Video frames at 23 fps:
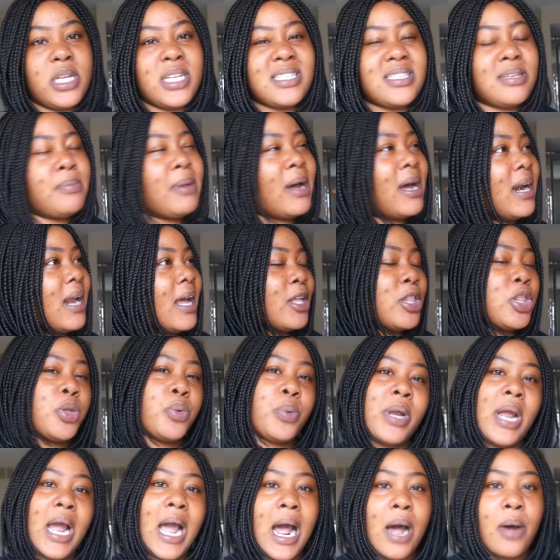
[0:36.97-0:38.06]
It's about like
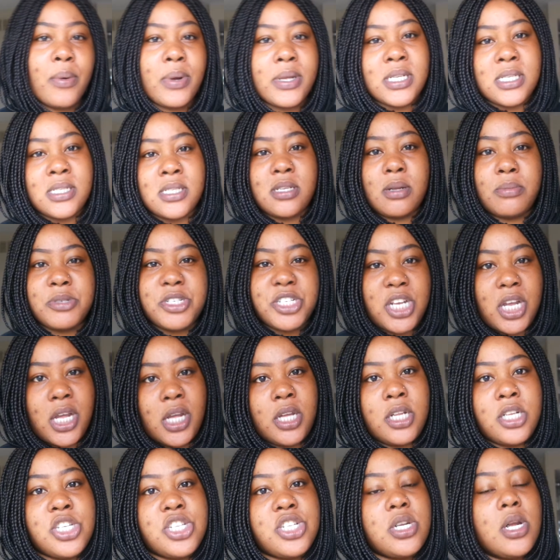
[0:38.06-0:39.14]
3 hours and some
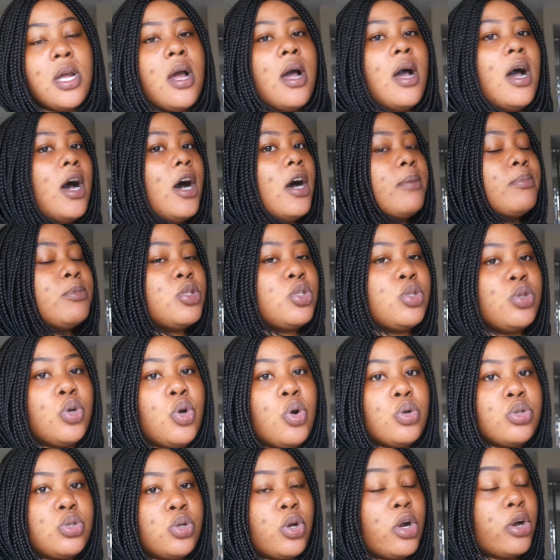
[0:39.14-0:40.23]
change to
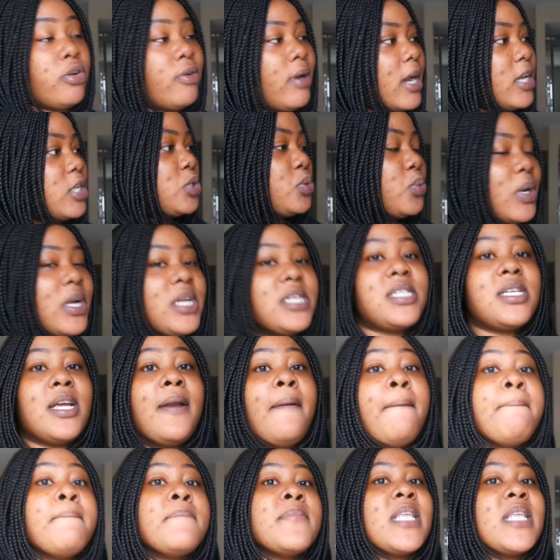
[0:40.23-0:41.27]
go to her graduation.